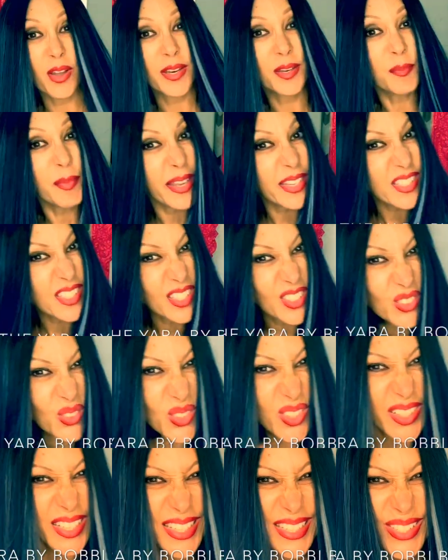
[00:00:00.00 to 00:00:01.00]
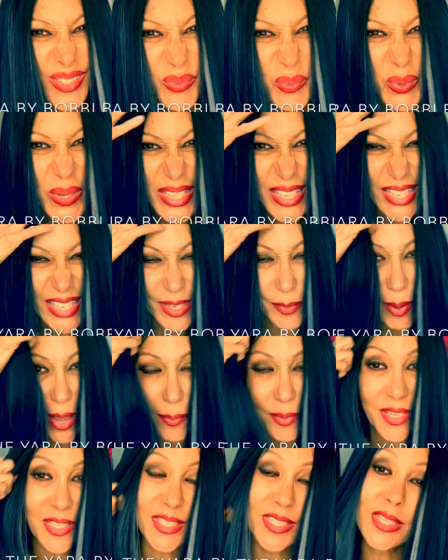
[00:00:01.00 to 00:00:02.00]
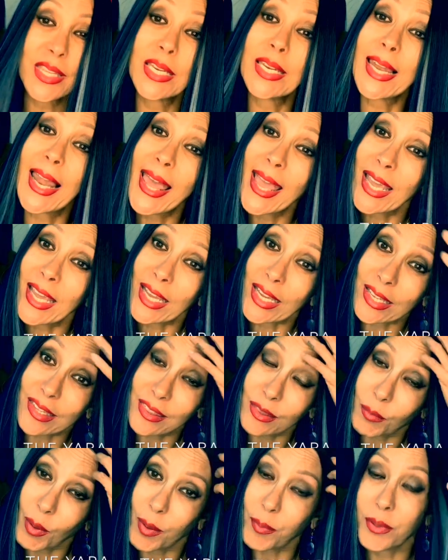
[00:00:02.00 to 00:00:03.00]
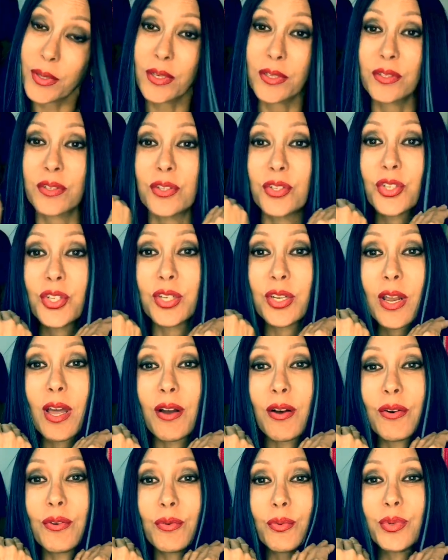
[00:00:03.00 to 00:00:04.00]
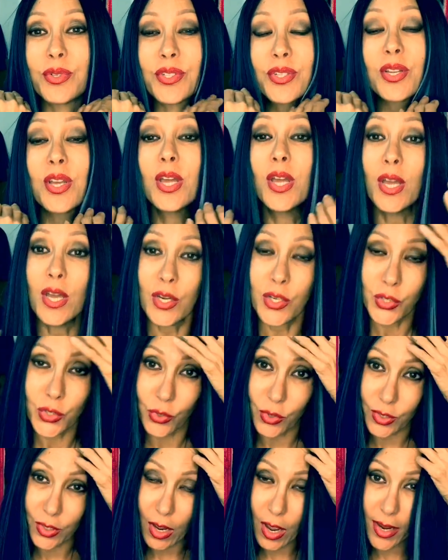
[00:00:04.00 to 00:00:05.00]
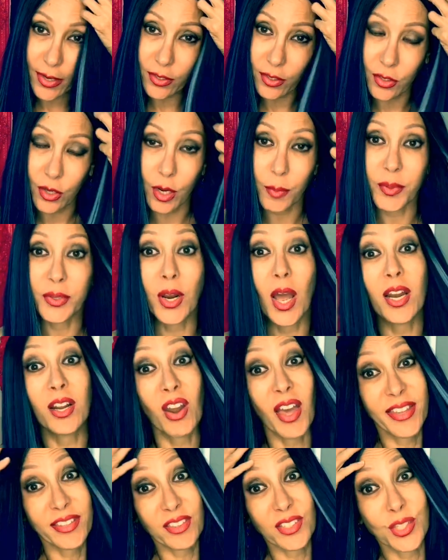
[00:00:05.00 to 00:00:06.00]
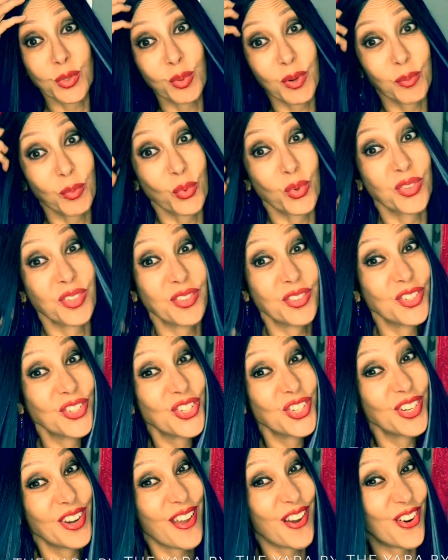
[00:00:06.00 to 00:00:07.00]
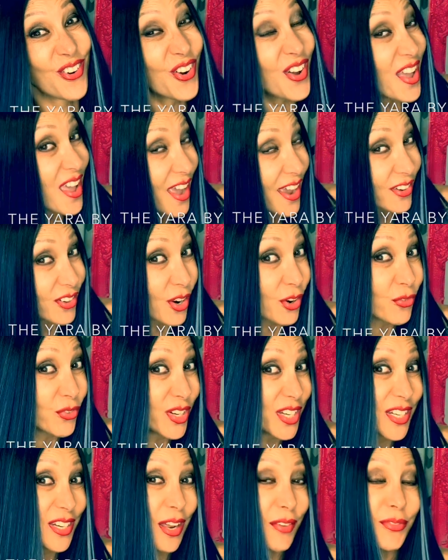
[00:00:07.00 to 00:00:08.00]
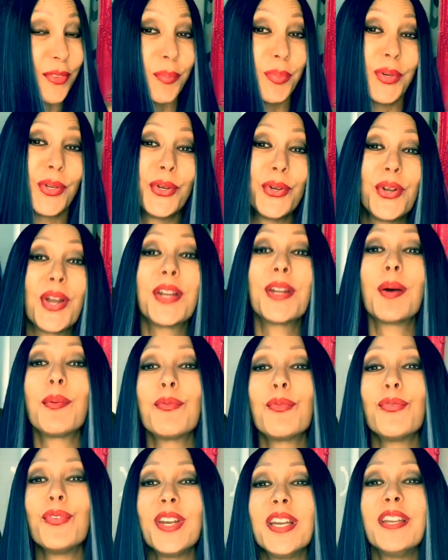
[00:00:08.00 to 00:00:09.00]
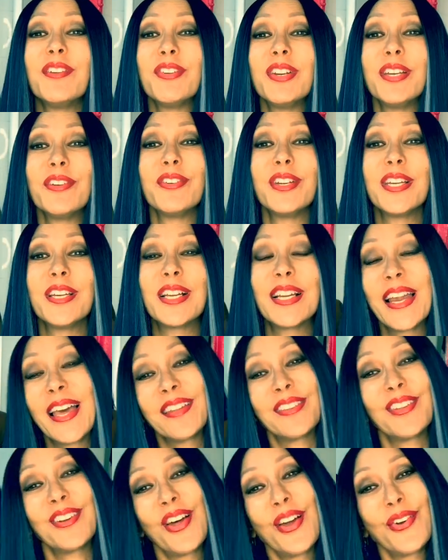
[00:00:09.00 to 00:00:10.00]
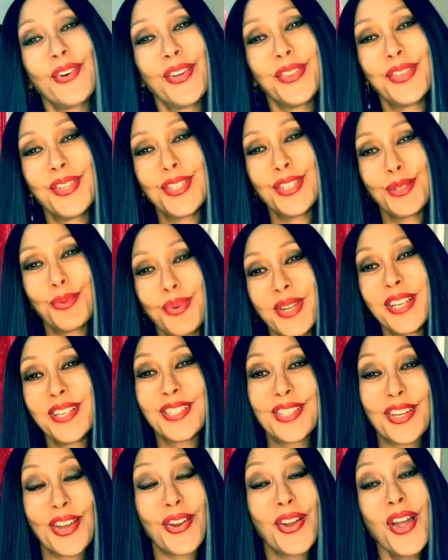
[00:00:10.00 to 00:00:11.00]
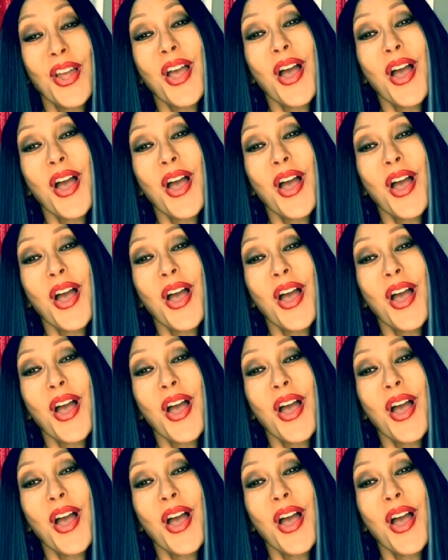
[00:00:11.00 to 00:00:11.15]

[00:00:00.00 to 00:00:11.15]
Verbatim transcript: kind of makes it look less wiggy. Maybe it's the length, maybe because the Chanel was shorter, I don't know, but I like this one more than the Chanel, and I really love the blue, and I'm really, really, really glad that I got this wig. So